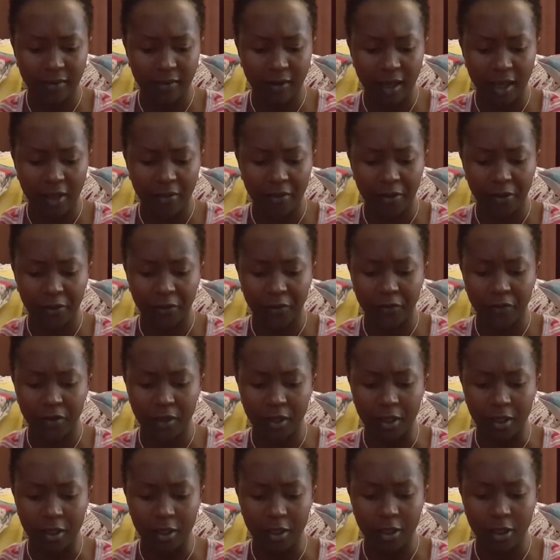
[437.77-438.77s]
the other
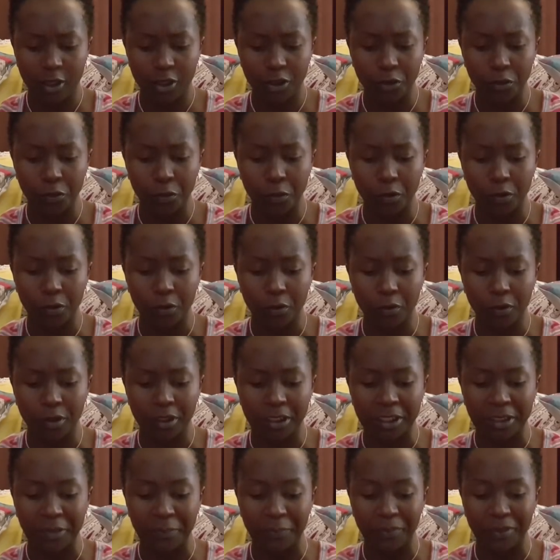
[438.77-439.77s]
thing you're
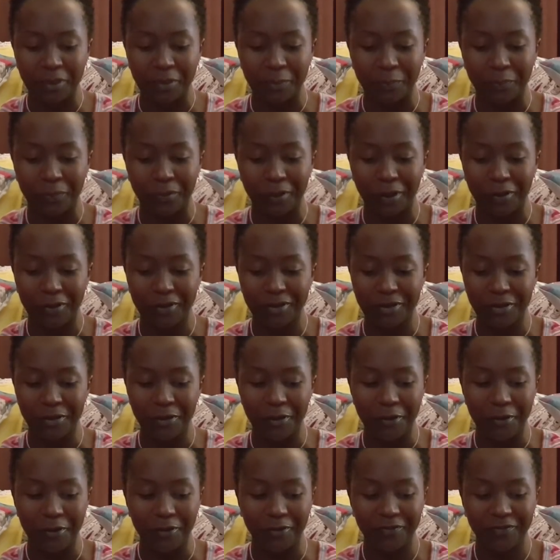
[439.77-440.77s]
deeply proud
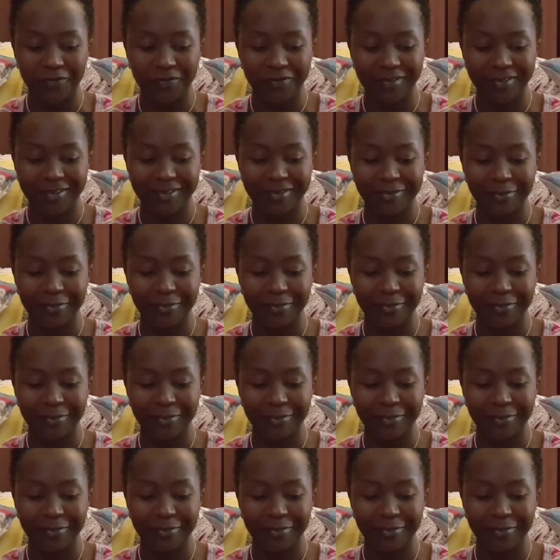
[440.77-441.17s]
of